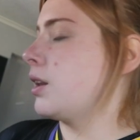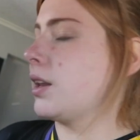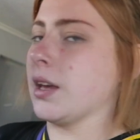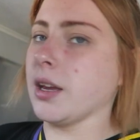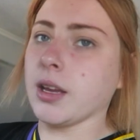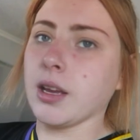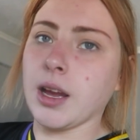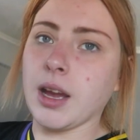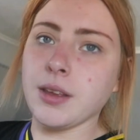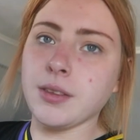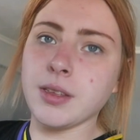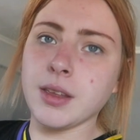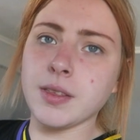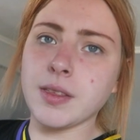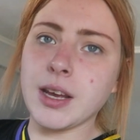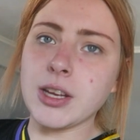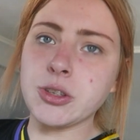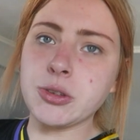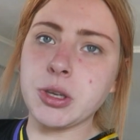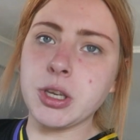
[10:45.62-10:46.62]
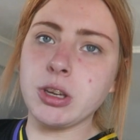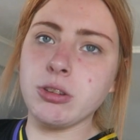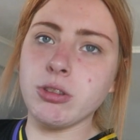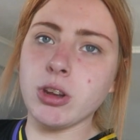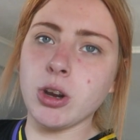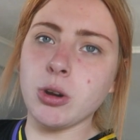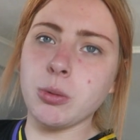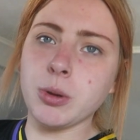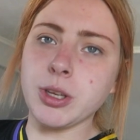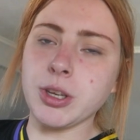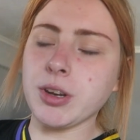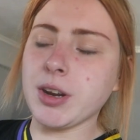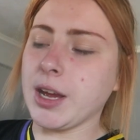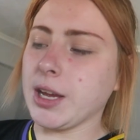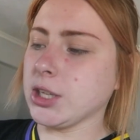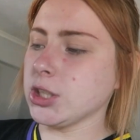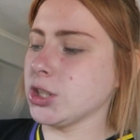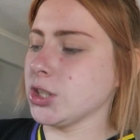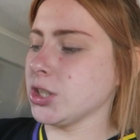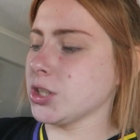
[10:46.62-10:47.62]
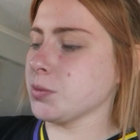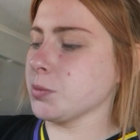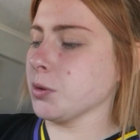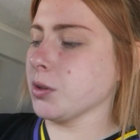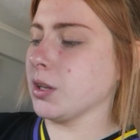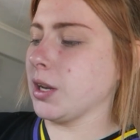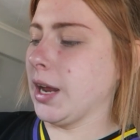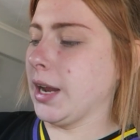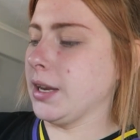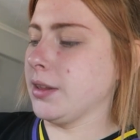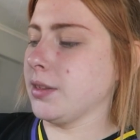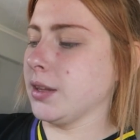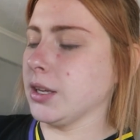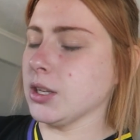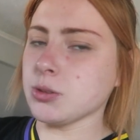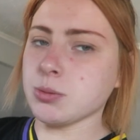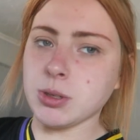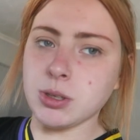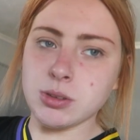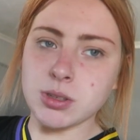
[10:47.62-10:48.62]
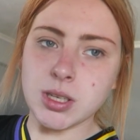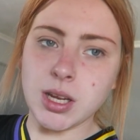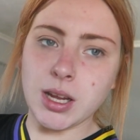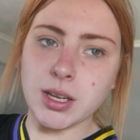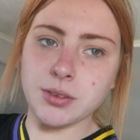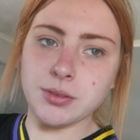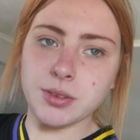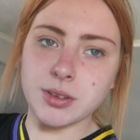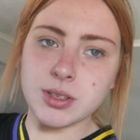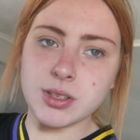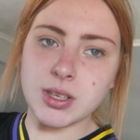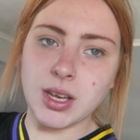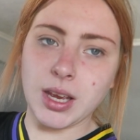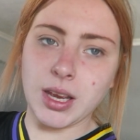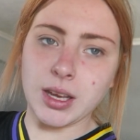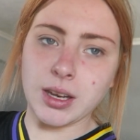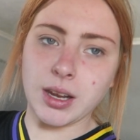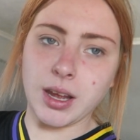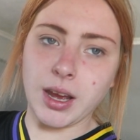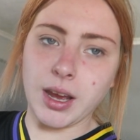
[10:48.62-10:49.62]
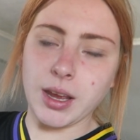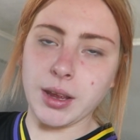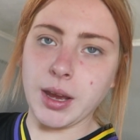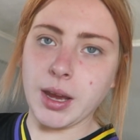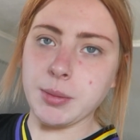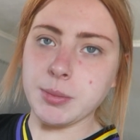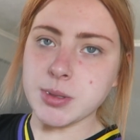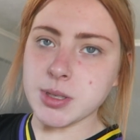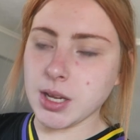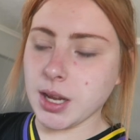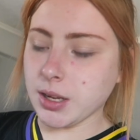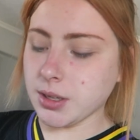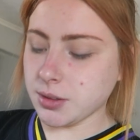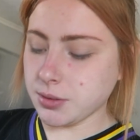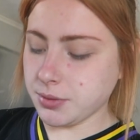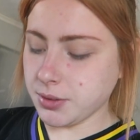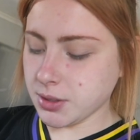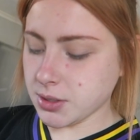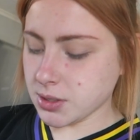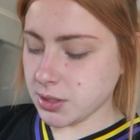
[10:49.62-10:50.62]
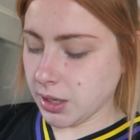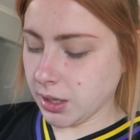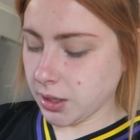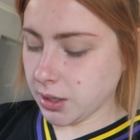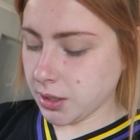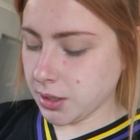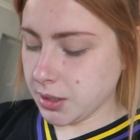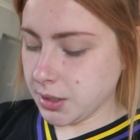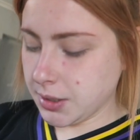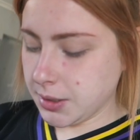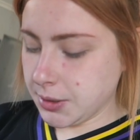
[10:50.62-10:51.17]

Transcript: Like, I think that's when you know when you're anxious more than anything is when you start to feel sick. And I, I'm starting to feel sick.